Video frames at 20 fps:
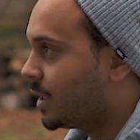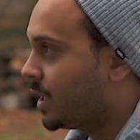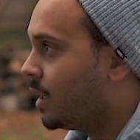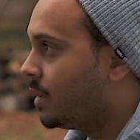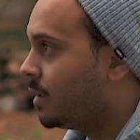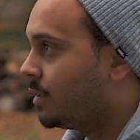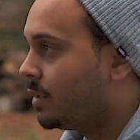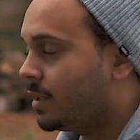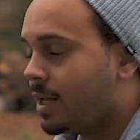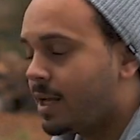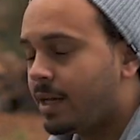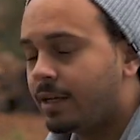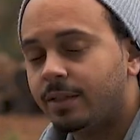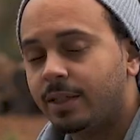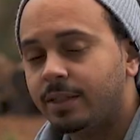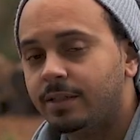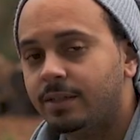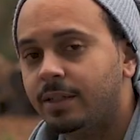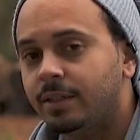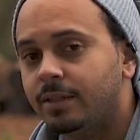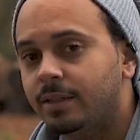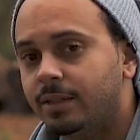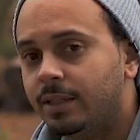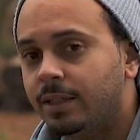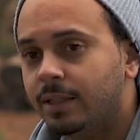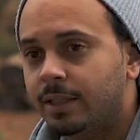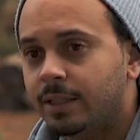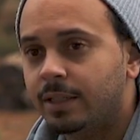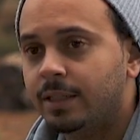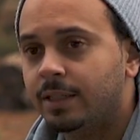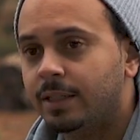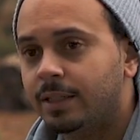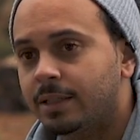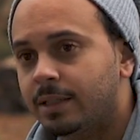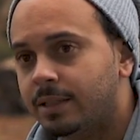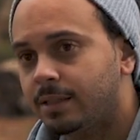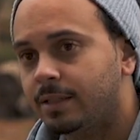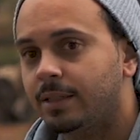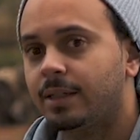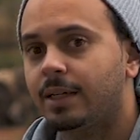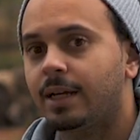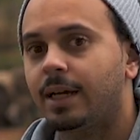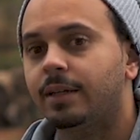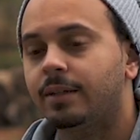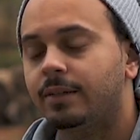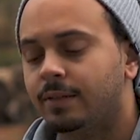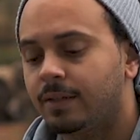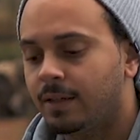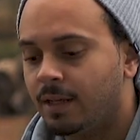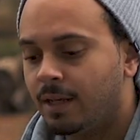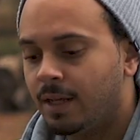Other than that, that's it. That's it, guys.